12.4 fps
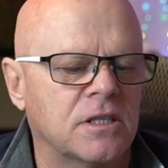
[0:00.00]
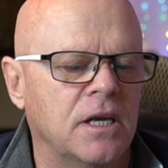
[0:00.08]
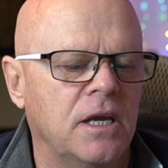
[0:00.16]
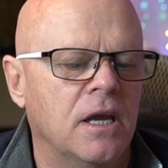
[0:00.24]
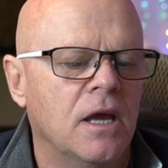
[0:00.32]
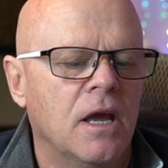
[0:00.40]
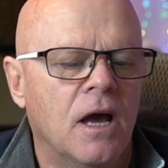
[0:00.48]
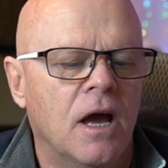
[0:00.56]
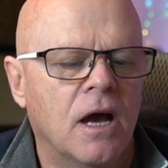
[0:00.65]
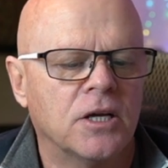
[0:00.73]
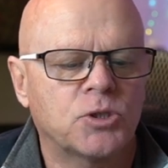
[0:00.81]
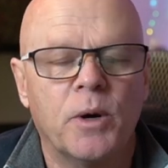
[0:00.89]
the
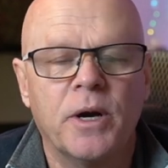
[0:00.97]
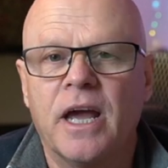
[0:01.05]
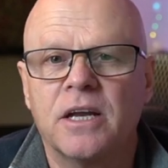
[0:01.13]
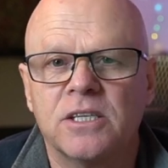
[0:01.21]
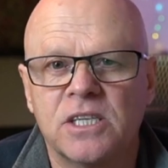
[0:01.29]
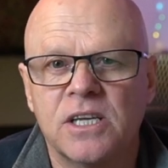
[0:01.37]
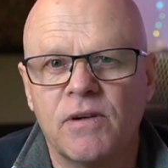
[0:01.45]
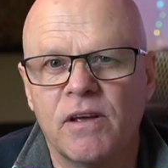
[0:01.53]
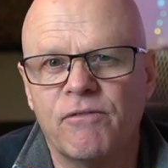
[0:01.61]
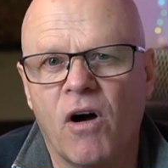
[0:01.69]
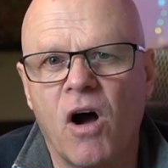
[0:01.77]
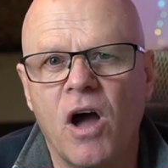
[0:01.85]
uh, 28 to
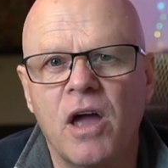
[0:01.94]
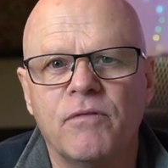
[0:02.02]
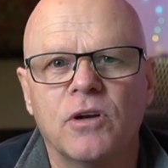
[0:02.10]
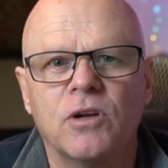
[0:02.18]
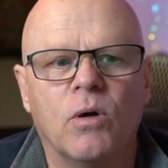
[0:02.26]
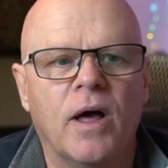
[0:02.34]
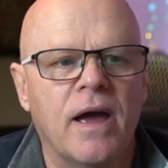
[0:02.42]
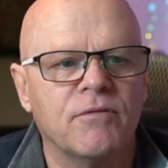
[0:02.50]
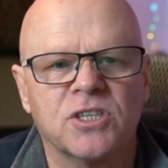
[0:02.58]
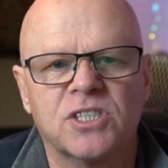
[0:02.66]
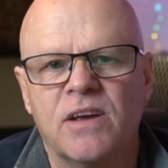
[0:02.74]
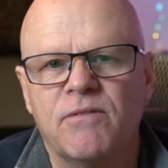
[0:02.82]
75 and you'll have
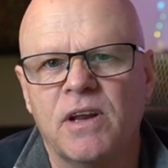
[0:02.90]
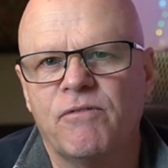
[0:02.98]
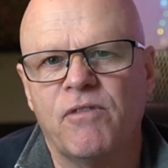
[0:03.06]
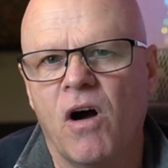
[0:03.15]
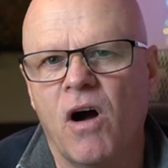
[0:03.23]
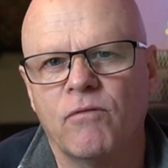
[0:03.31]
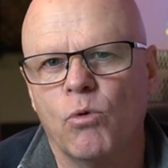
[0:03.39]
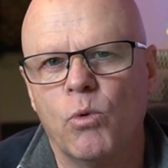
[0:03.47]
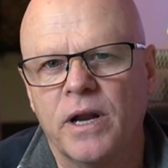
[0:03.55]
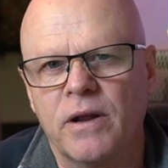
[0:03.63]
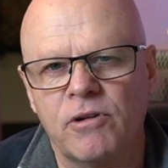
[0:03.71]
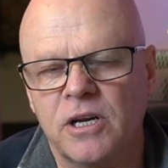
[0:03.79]
the 75 or
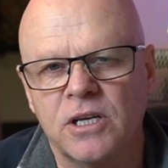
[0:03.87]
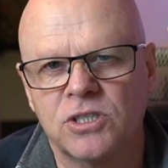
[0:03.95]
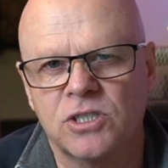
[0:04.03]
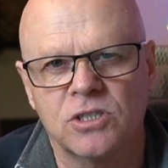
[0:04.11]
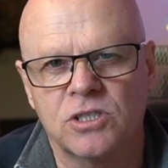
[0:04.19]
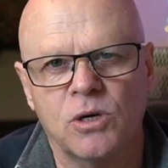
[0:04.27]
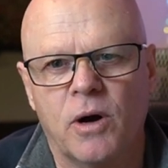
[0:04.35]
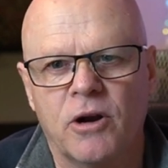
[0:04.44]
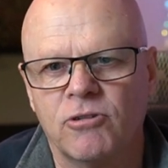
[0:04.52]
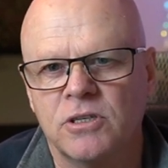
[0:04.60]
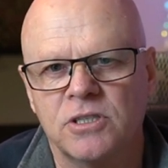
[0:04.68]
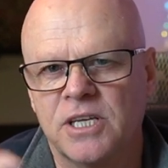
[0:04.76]
whatever it is to
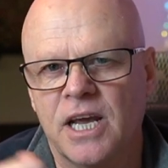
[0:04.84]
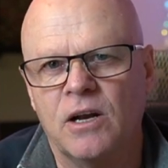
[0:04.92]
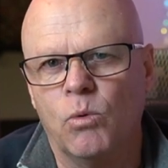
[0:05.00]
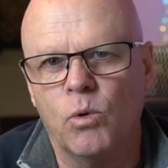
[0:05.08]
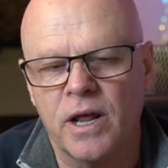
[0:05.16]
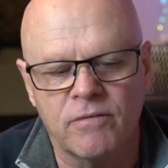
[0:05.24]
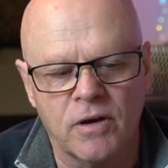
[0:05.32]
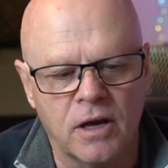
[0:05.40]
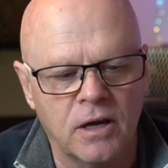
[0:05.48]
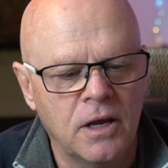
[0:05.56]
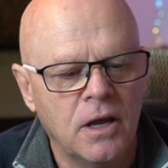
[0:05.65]
210 or whatever